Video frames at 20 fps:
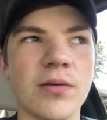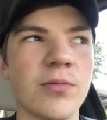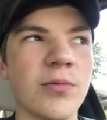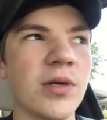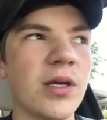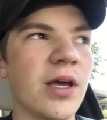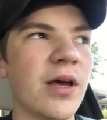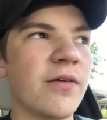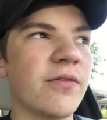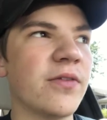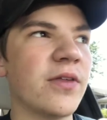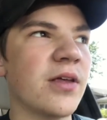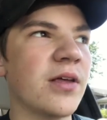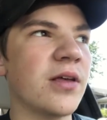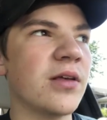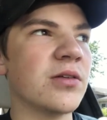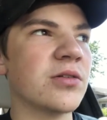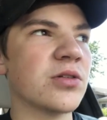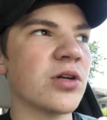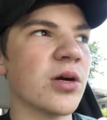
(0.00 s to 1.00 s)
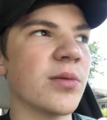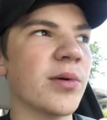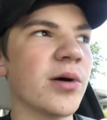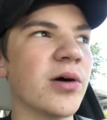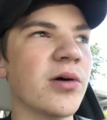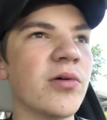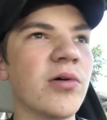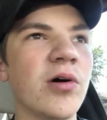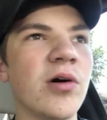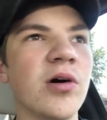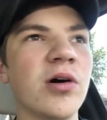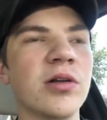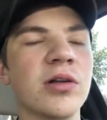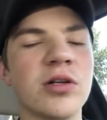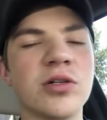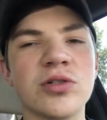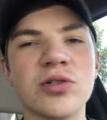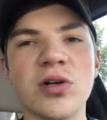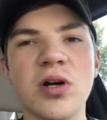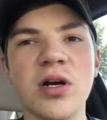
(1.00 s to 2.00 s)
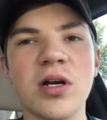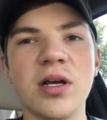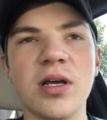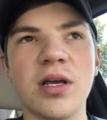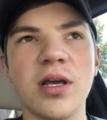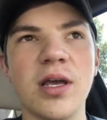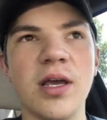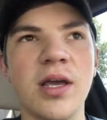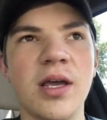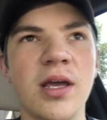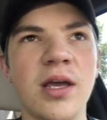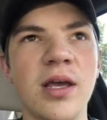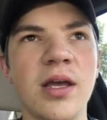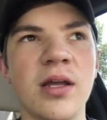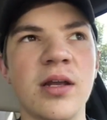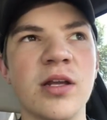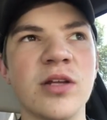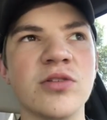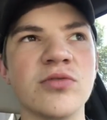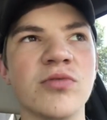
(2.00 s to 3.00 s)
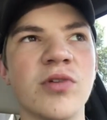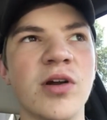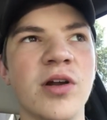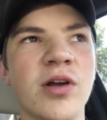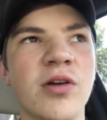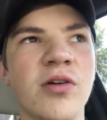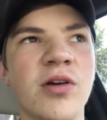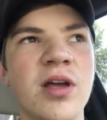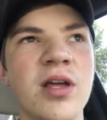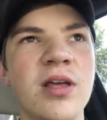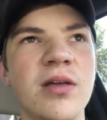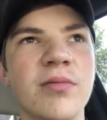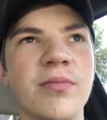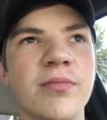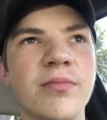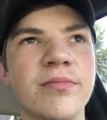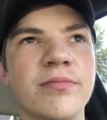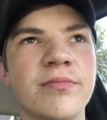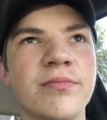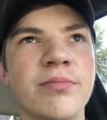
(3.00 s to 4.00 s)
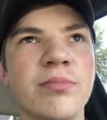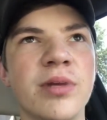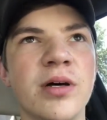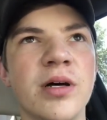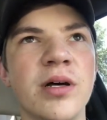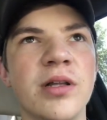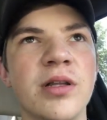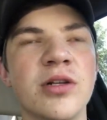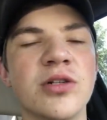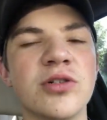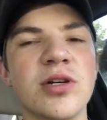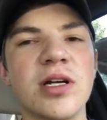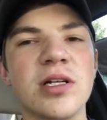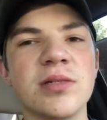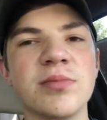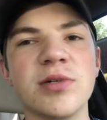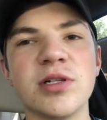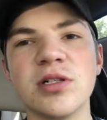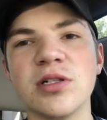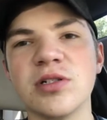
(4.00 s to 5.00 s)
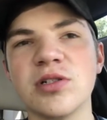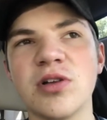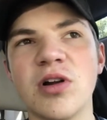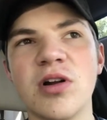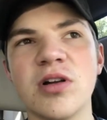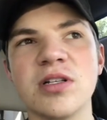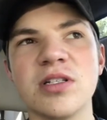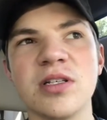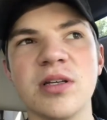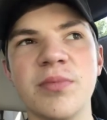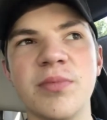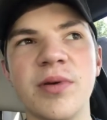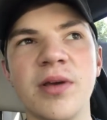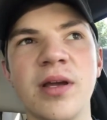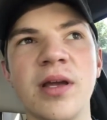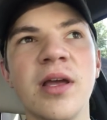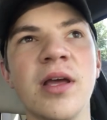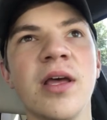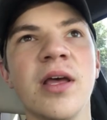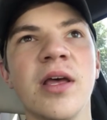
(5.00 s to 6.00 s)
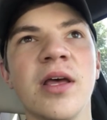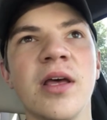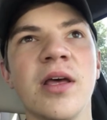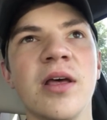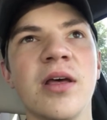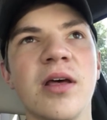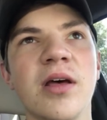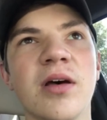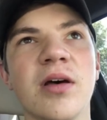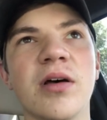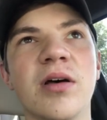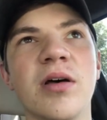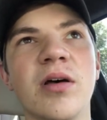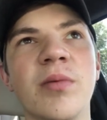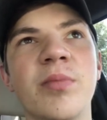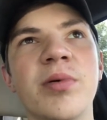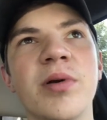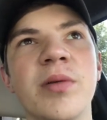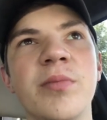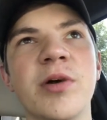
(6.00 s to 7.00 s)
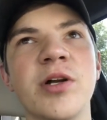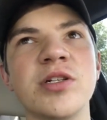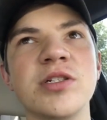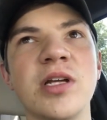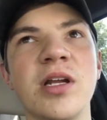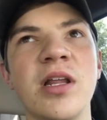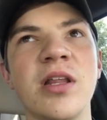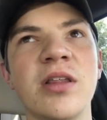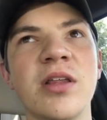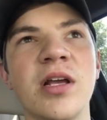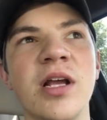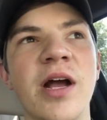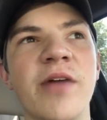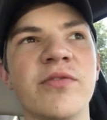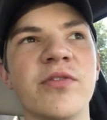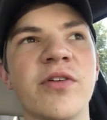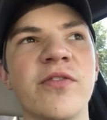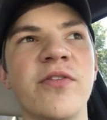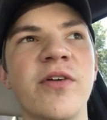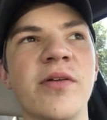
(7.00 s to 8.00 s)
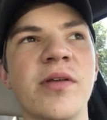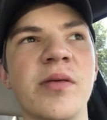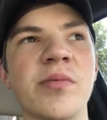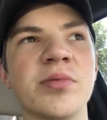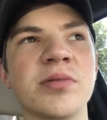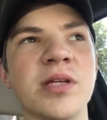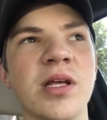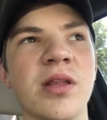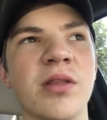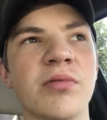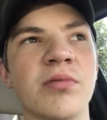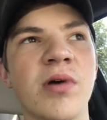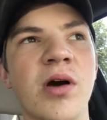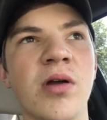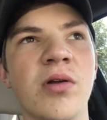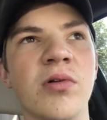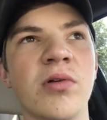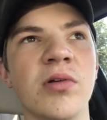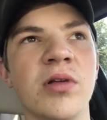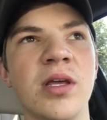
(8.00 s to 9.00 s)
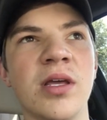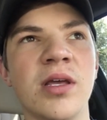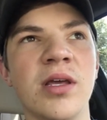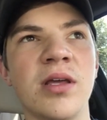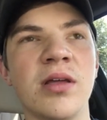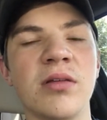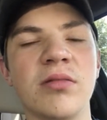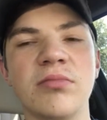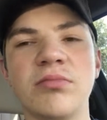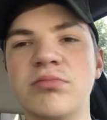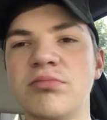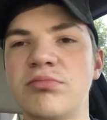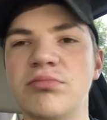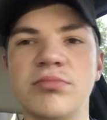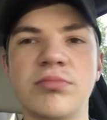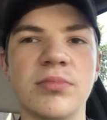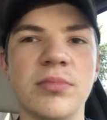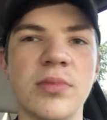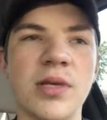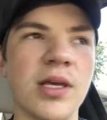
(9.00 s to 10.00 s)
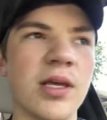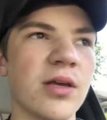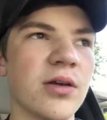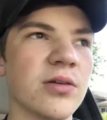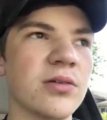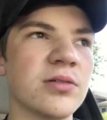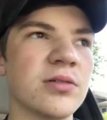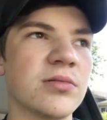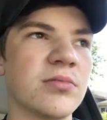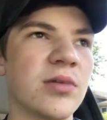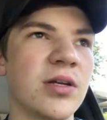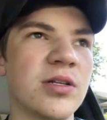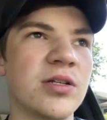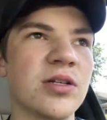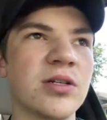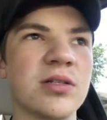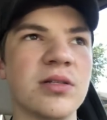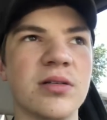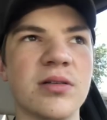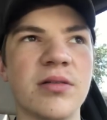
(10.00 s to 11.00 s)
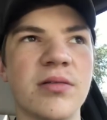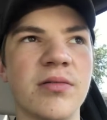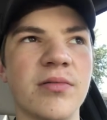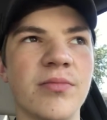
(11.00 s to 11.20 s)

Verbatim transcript: we have the turbo on the truck and it's running great, but the transmission started slipping. Uh, pretty much anything after 50% throttle, it kills, it just